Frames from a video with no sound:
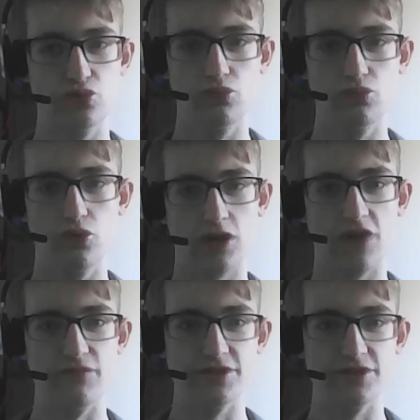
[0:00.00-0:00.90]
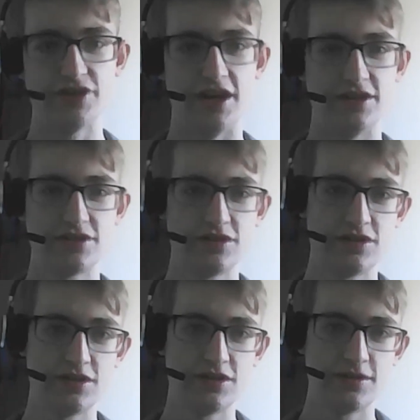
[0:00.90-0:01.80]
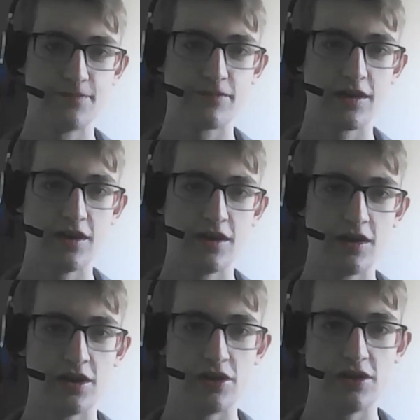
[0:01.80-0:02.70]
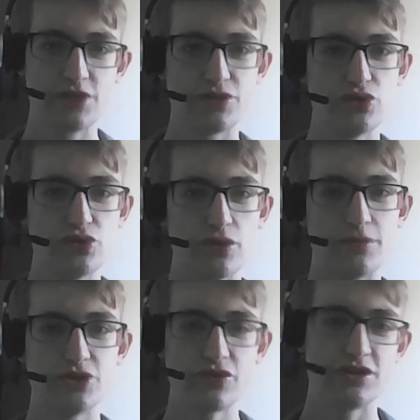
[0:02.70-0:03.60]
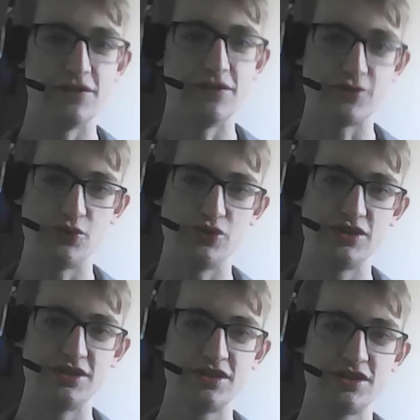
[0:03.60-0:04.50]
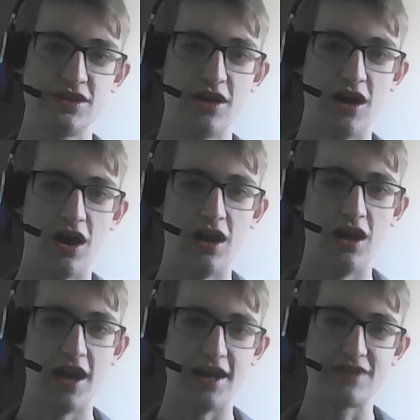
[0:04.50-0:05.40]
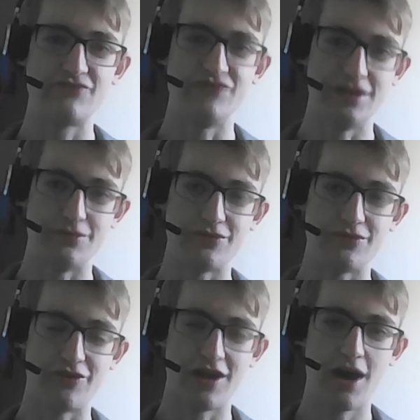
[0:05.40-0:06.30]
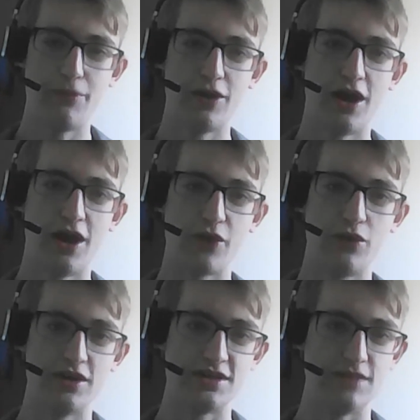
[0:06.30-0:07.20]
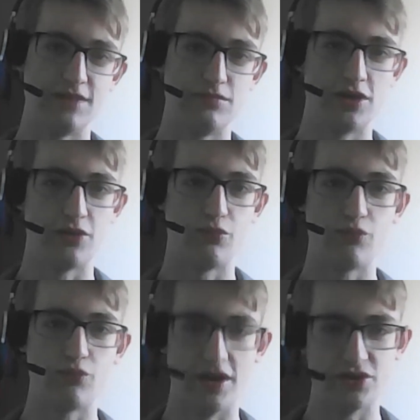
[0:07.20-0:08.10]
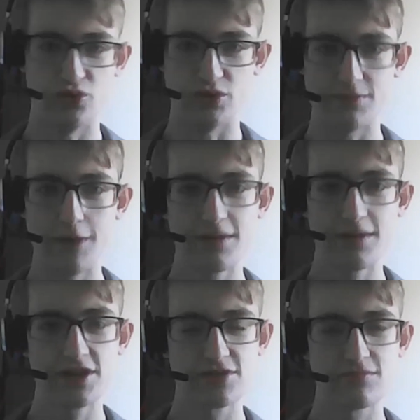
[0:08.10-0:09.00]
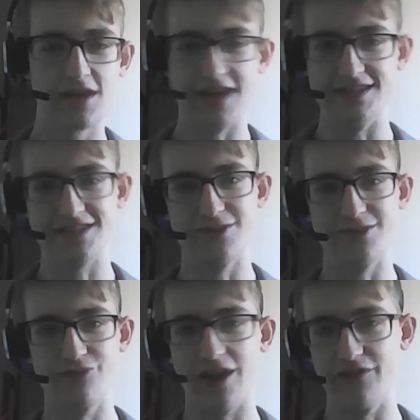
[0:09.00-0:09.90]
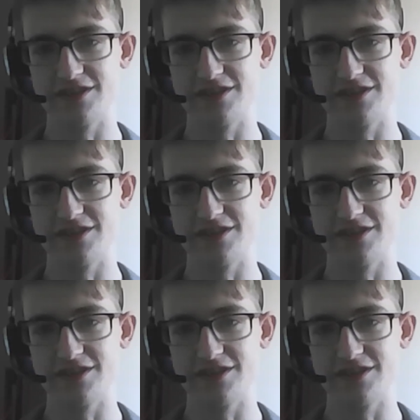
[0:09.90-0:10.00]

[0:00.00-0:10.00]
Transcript: or a government site. You need to ensure that the majority of your sources are likely to be reliable and high quality. Look at when the source was published. Is it still relevant